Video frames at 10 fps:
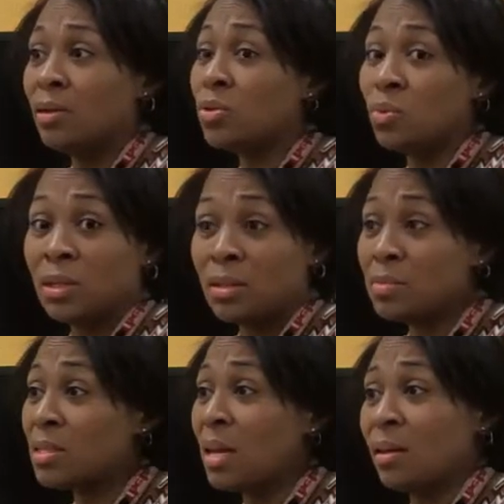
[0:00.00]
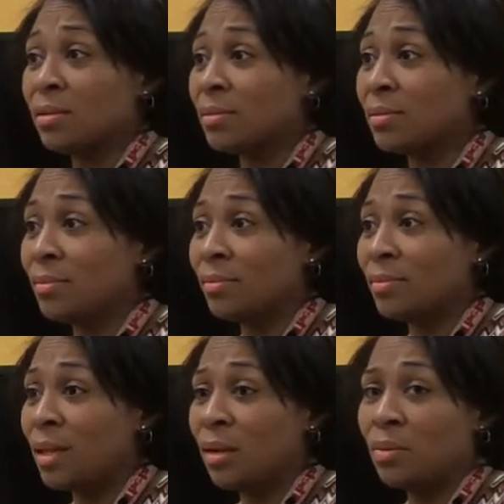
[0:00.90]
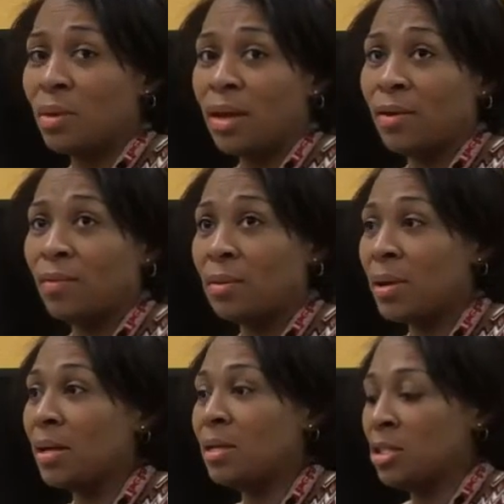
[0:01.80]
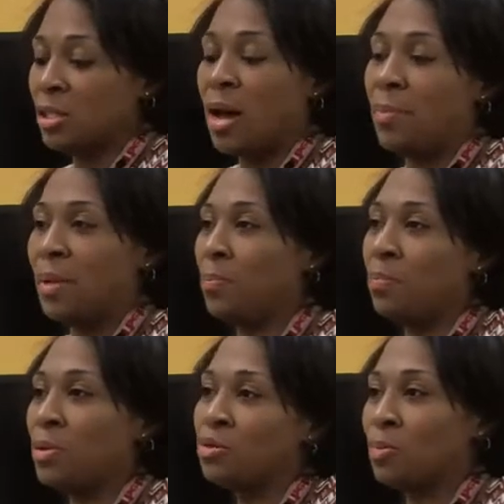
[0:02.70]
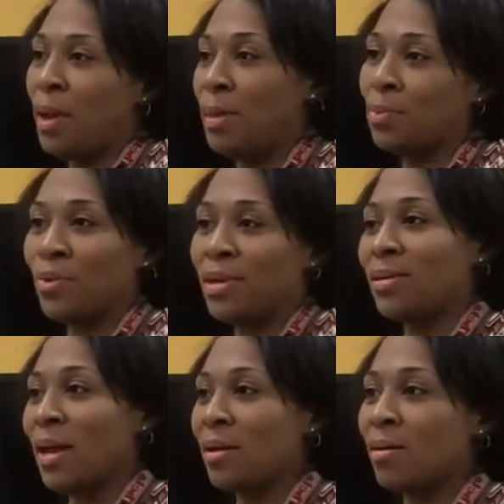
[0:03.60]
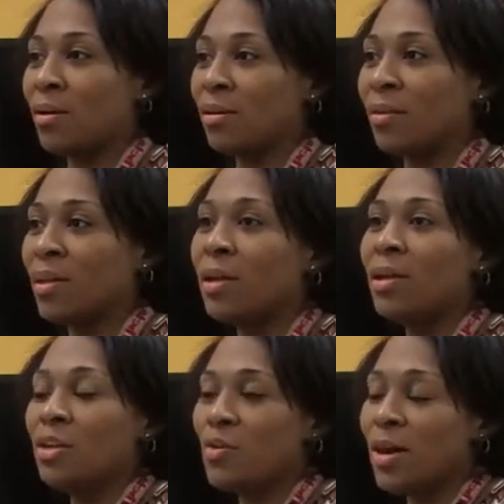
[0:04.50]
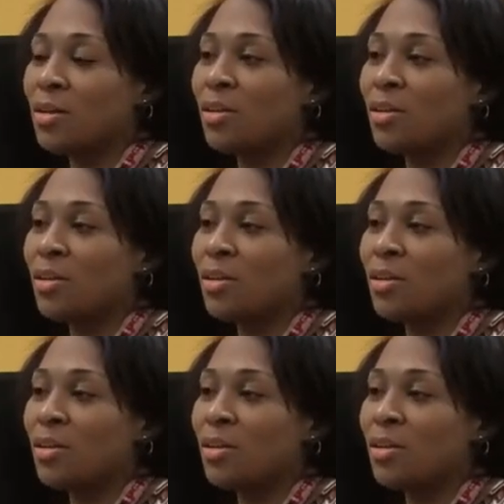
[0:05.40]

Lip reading: doing it themselves. They don't have anybody to just copy it, pencil paper it down, all of it. You got a